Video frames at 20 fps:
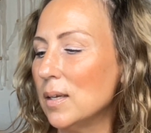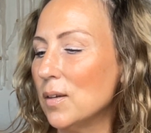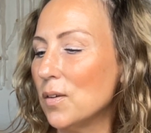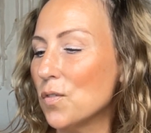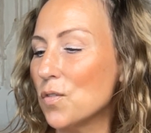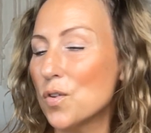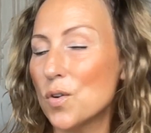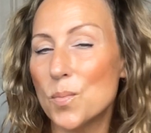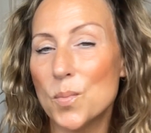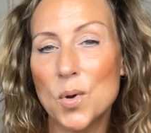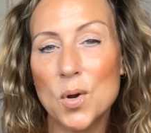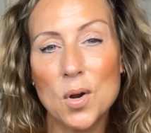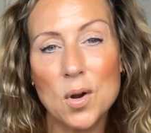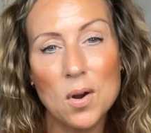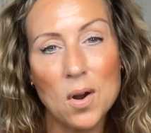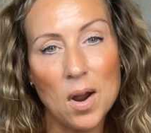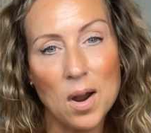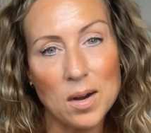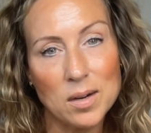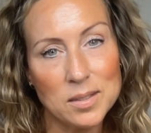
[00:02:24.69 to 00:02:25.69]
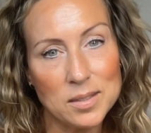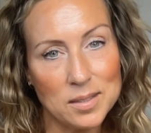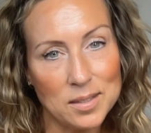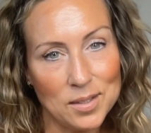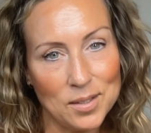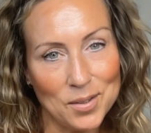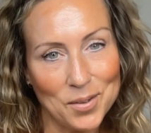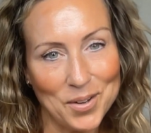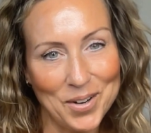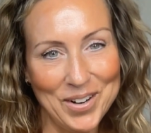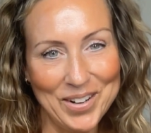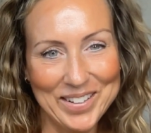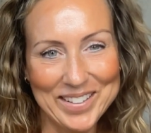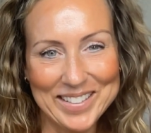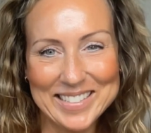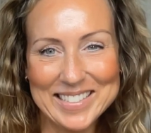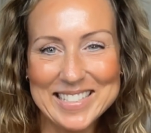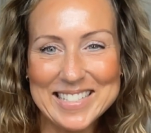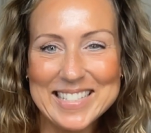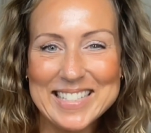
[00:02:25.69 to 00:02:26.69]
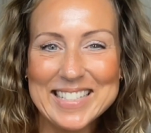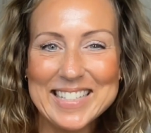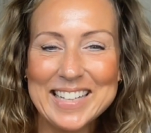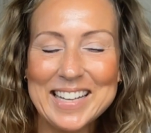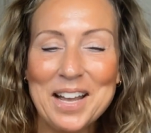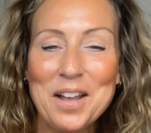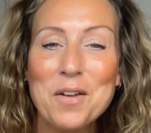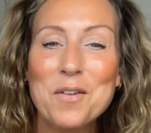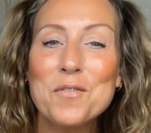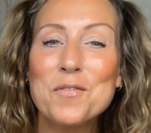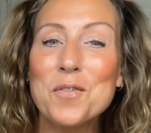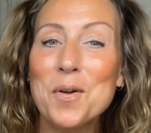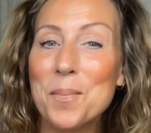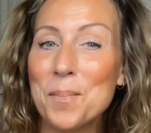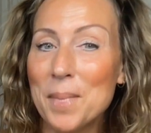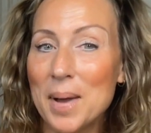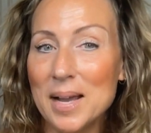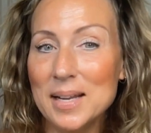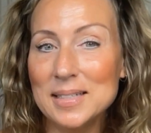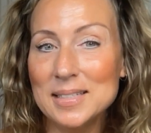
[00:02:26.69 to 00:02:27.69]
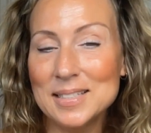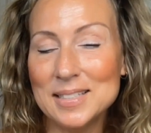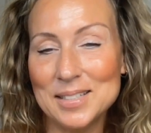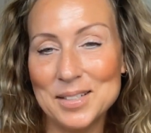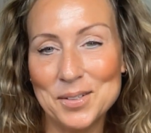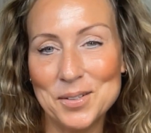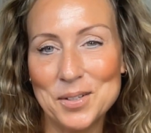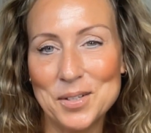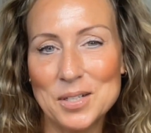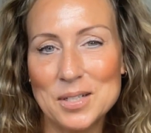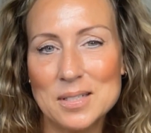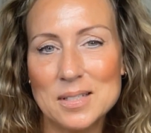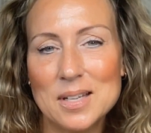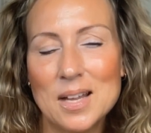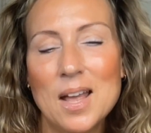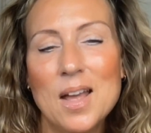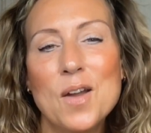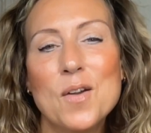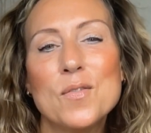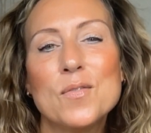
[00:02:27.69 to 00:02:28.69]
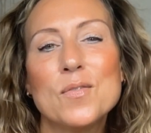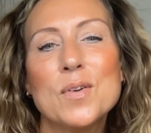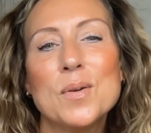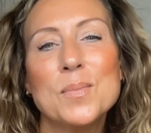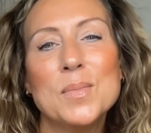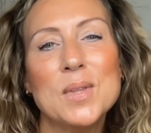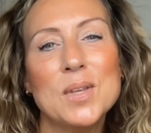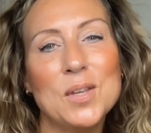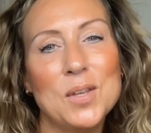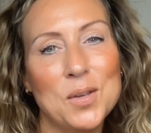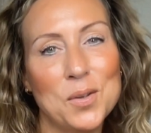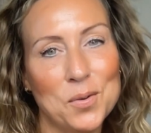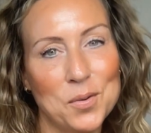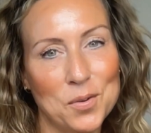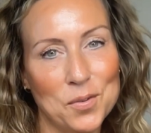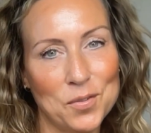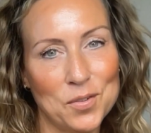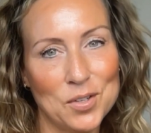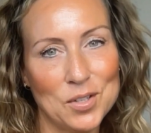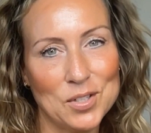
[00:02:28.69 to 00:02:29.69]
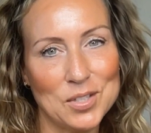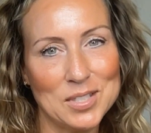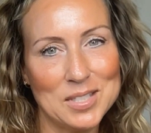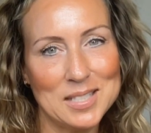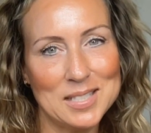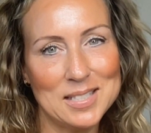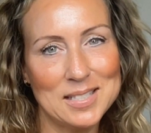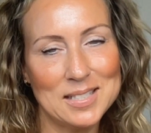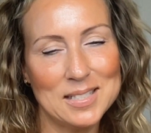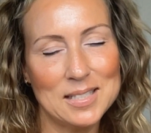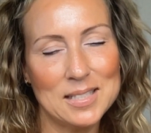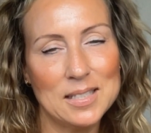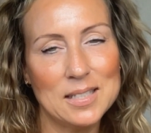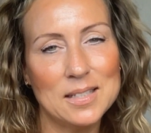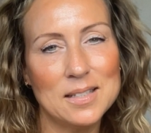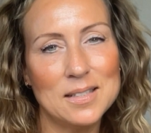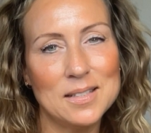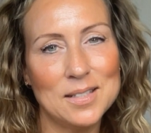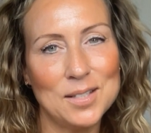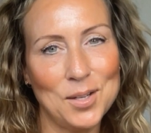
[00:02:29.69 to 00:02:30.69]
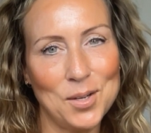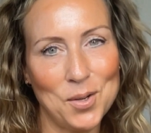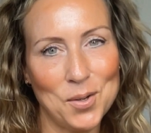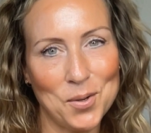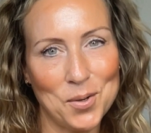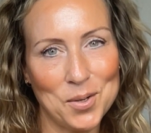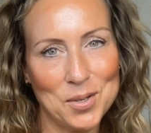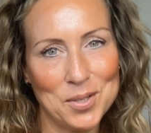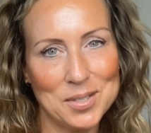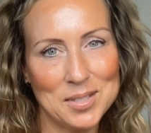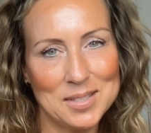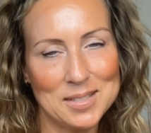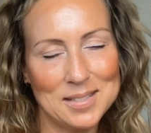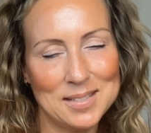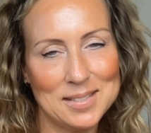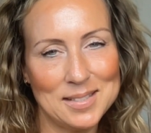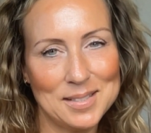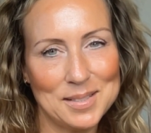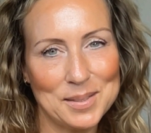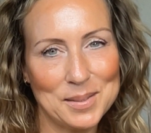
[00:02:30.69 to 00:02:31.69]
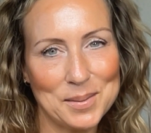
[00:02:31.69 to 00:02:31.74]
From her heart to yours. From mine to yours. From the universe. To yours.